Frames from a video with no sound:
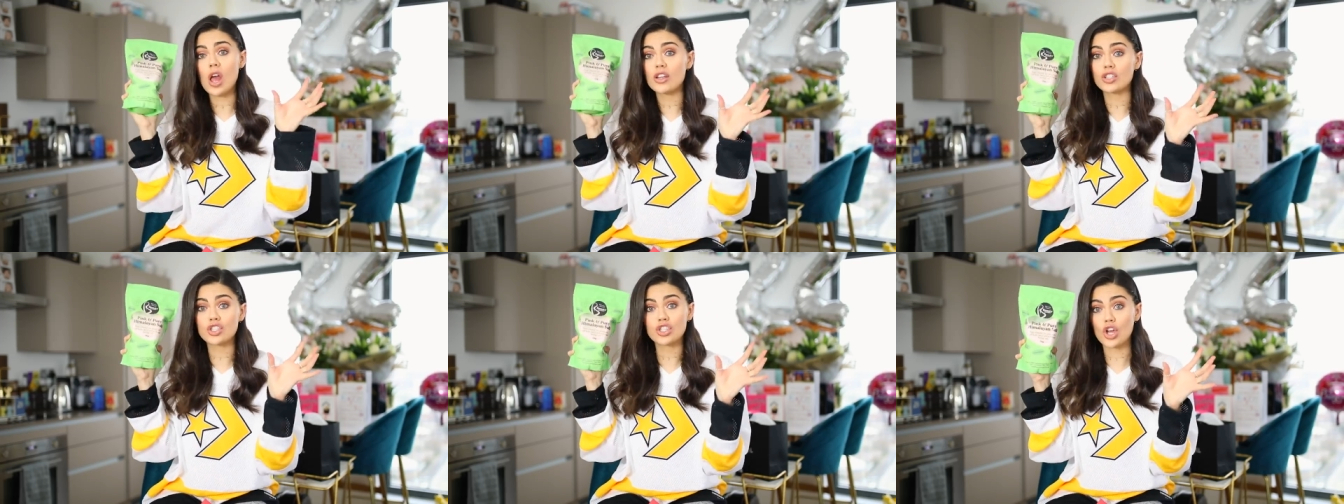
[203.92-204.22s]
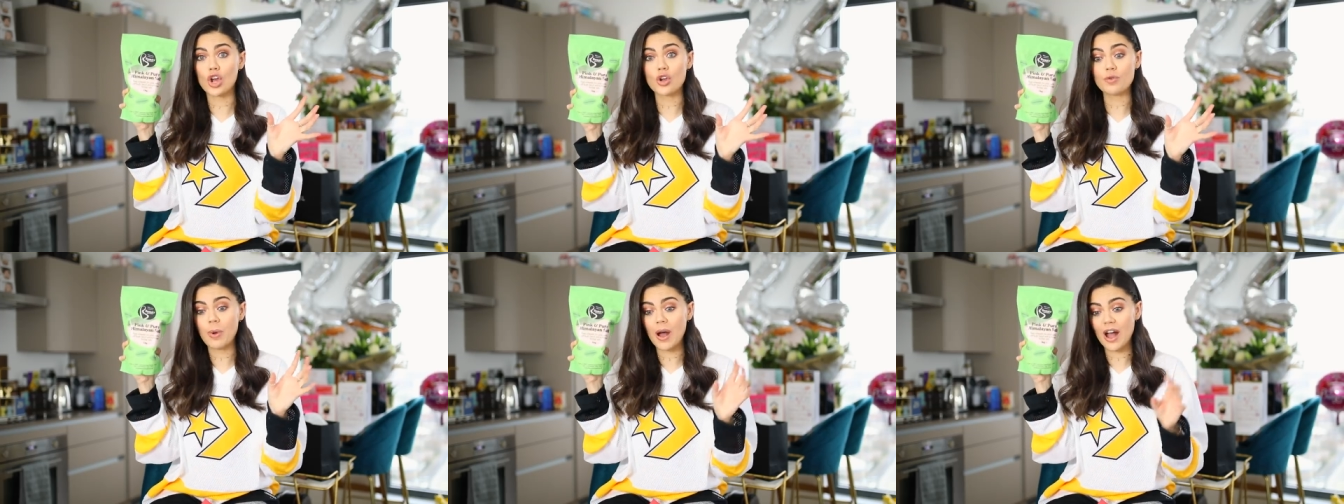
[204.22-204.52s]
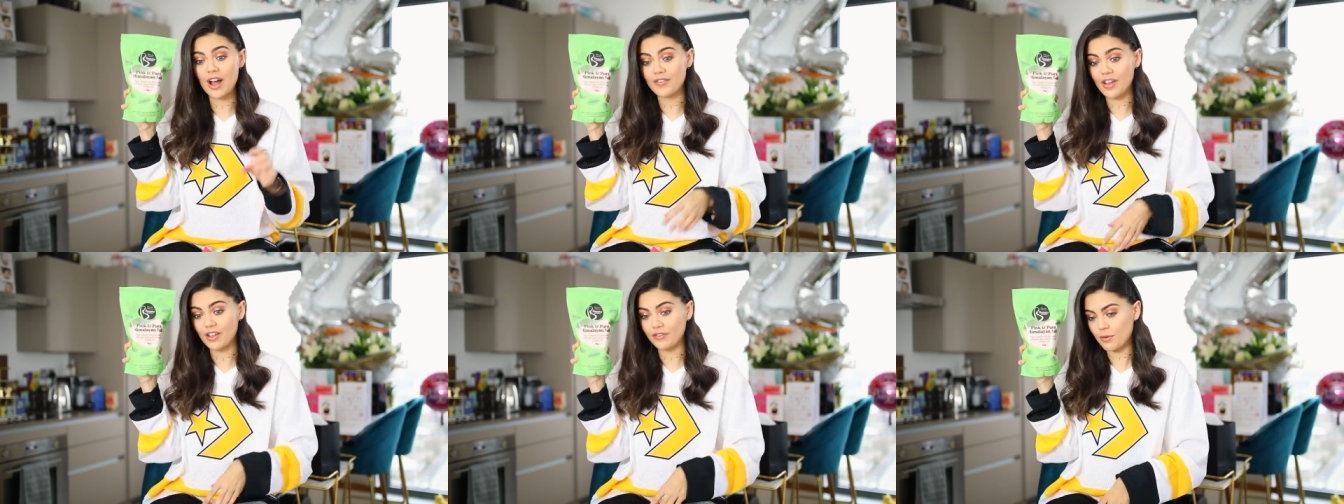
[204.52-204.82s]
so
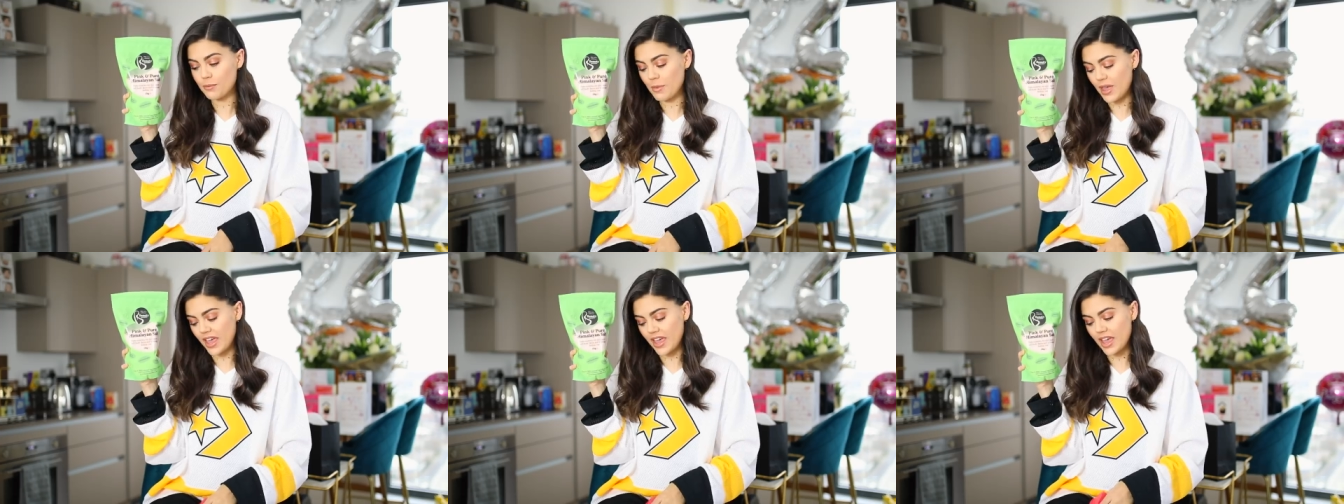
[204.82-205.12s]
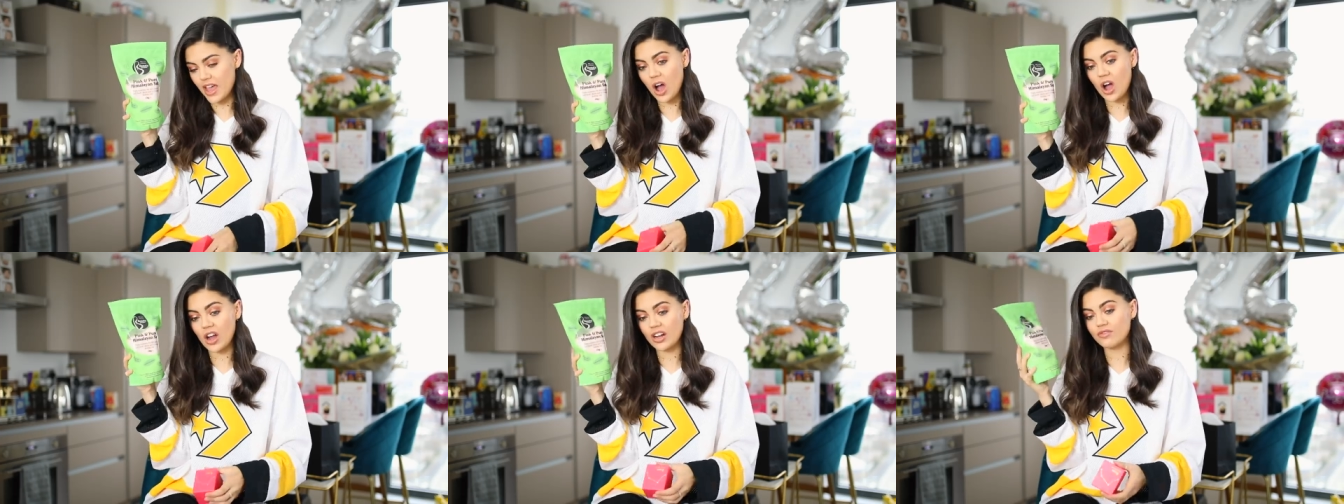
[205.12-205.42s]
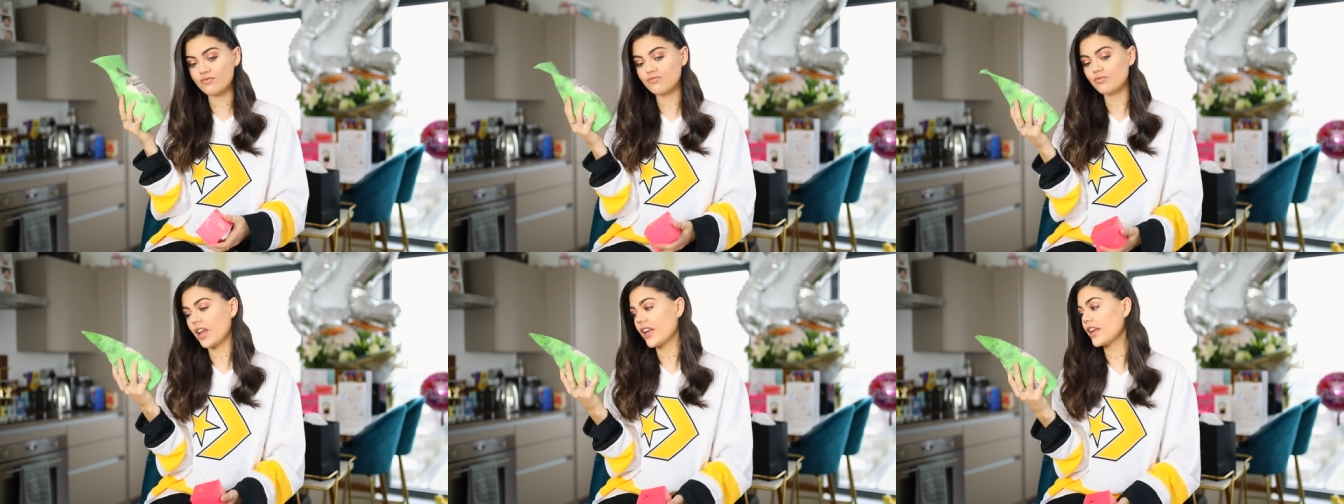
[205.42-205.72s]
perfect for me. I
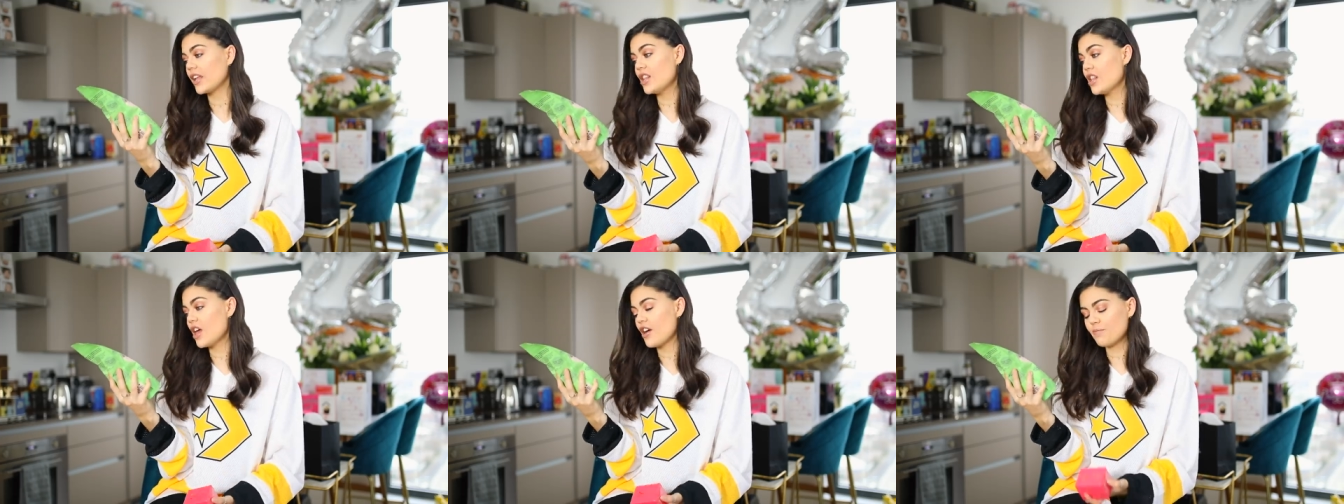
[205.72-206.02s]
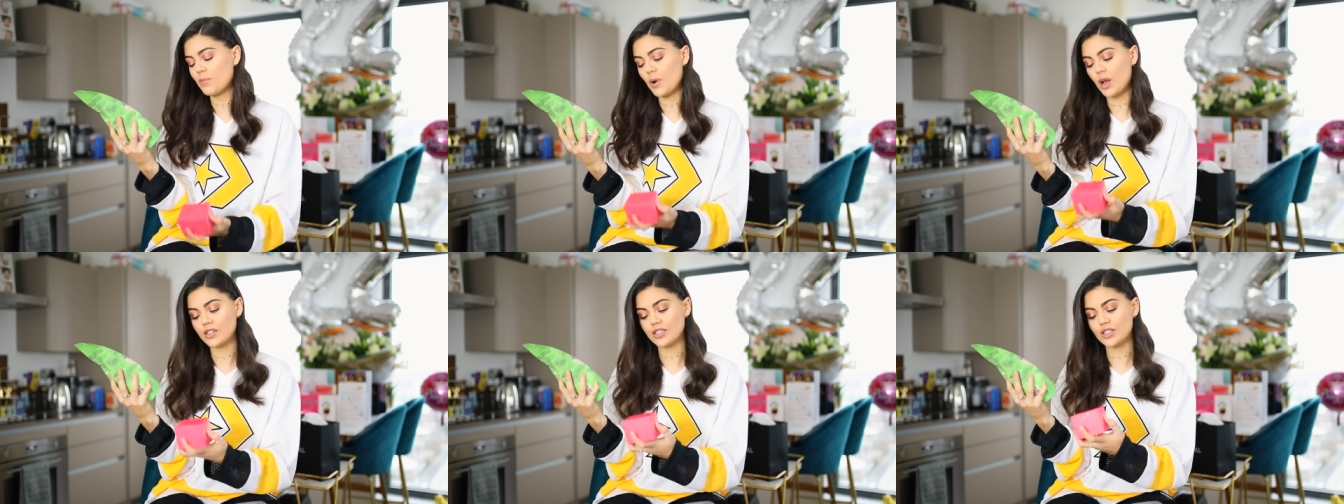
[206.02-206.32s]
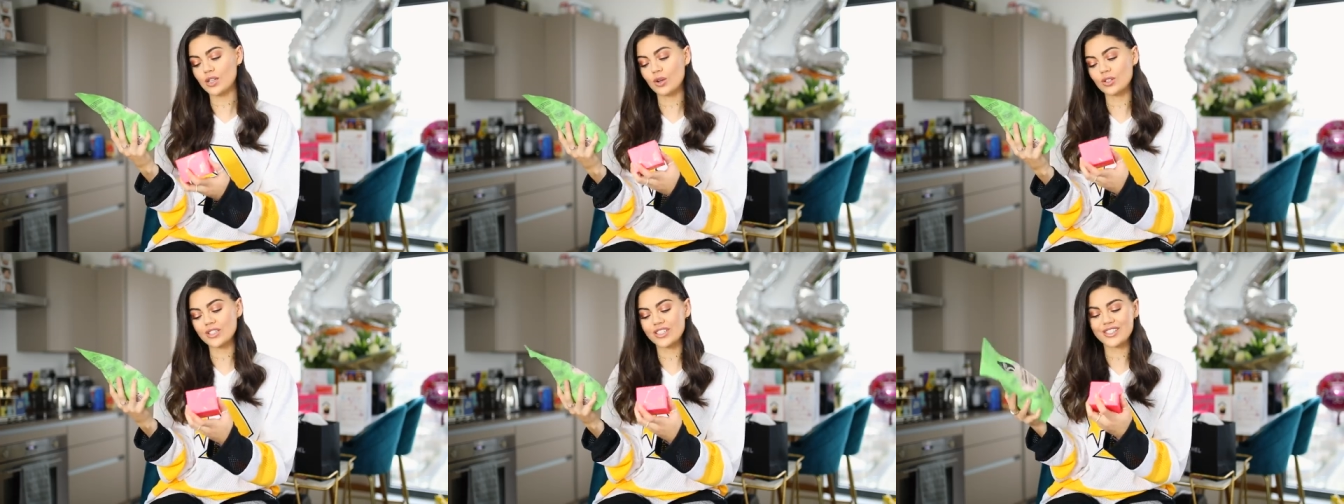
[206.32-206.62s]
like love bath
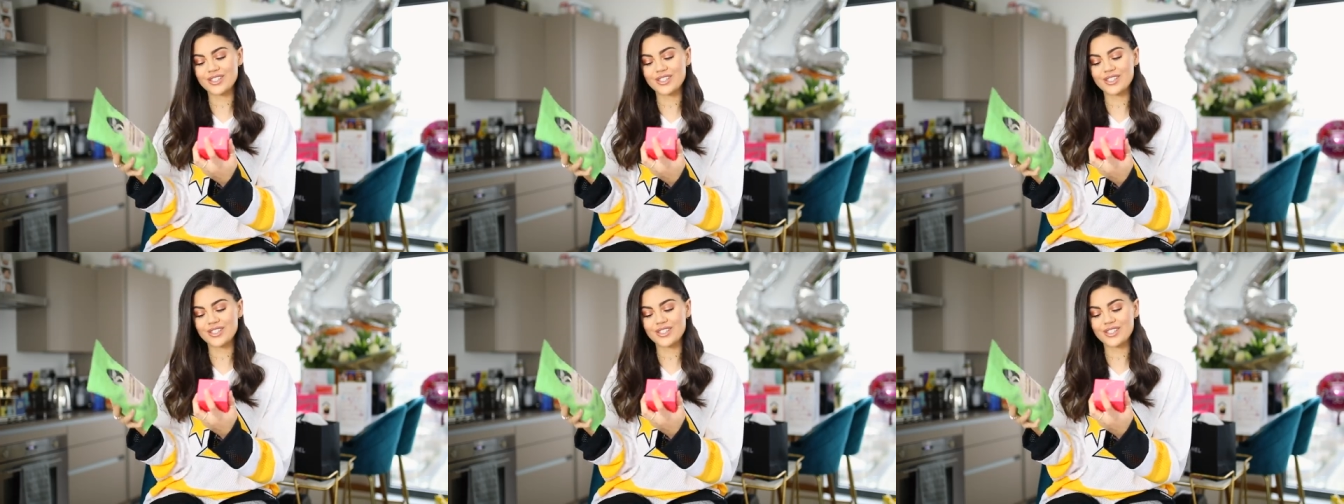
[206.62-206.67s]
salts.